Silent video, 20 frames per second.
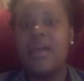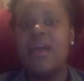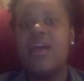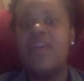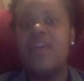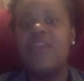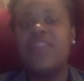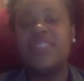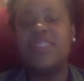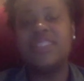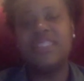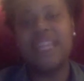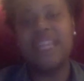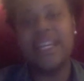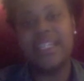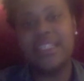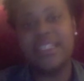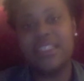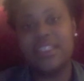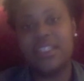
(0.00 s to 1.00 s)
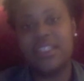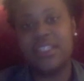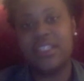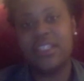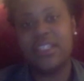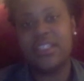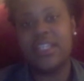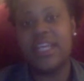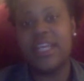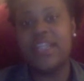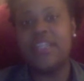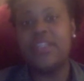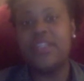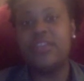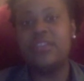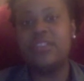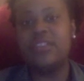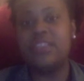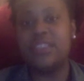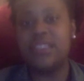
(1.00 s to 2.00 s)
The sector that
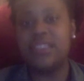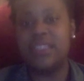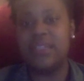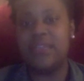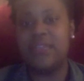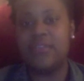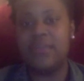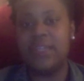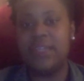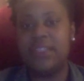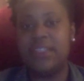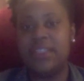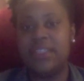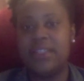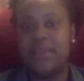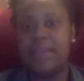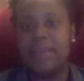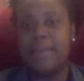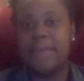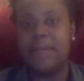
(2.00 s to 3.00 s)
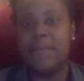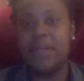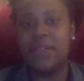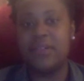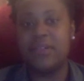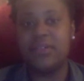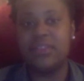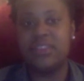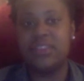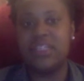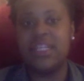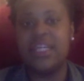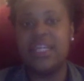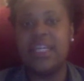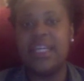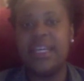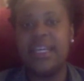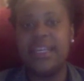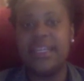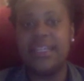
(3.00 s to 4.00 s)
uses this information the most
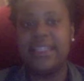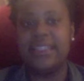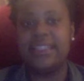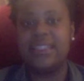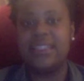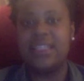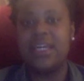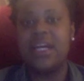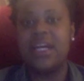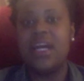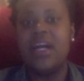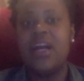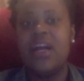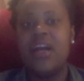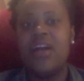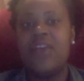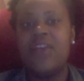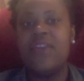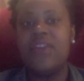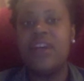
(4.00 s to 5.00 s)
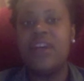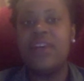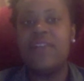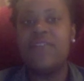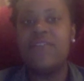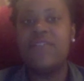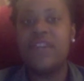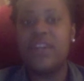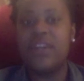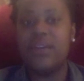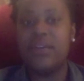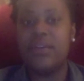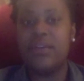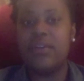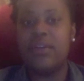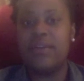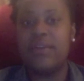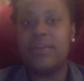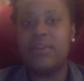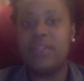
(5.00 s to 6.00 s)
is the Federal
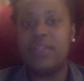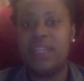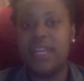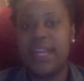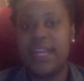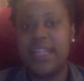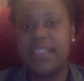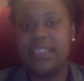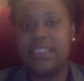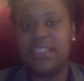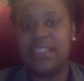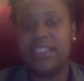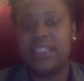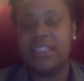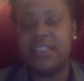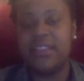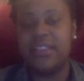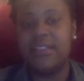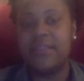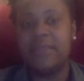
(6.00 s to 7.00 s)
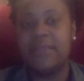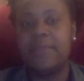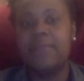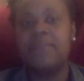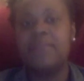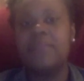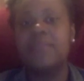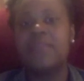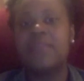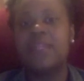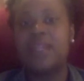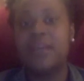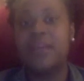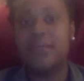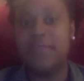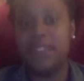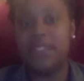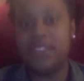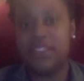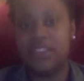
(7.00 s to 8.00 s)
Communication
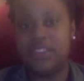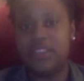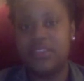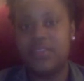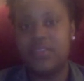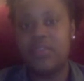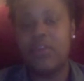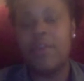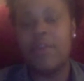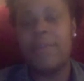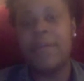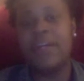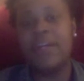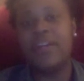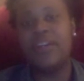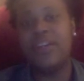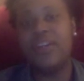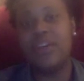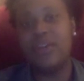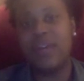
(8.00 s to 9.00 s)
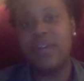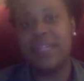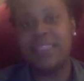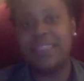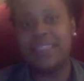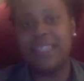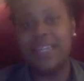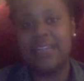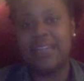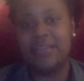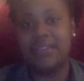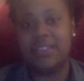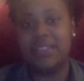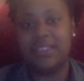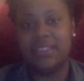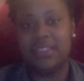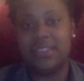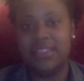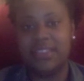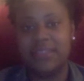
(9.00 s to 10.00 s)
Commission, or better known as the
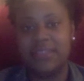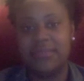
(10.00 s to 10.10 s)
FCC.